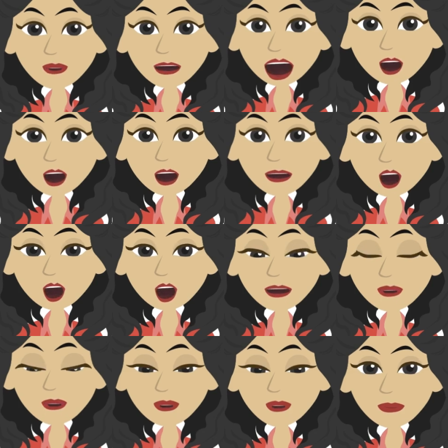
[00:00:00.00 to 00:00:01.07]
live in the
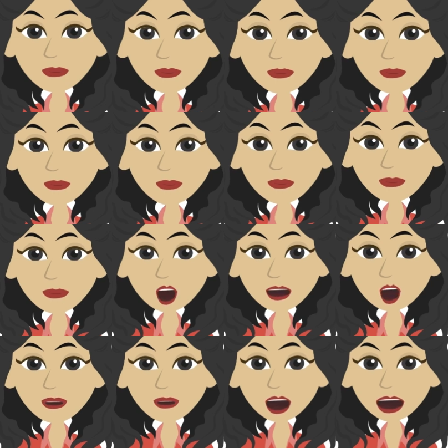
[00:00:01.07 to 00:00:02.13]
water, but they
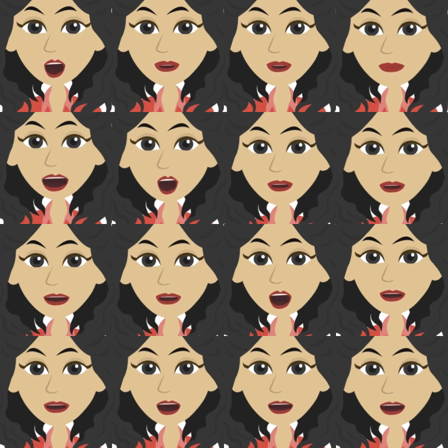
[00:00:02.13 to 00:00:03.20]
come to shore to
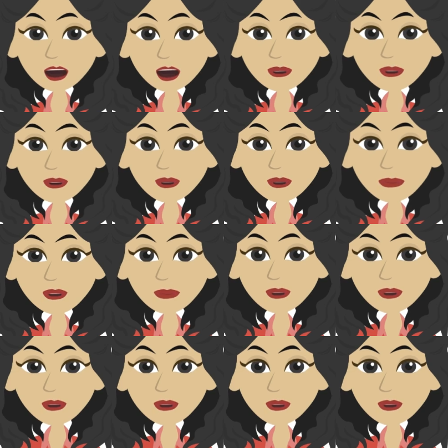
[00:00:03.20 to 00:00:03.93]
build their nests.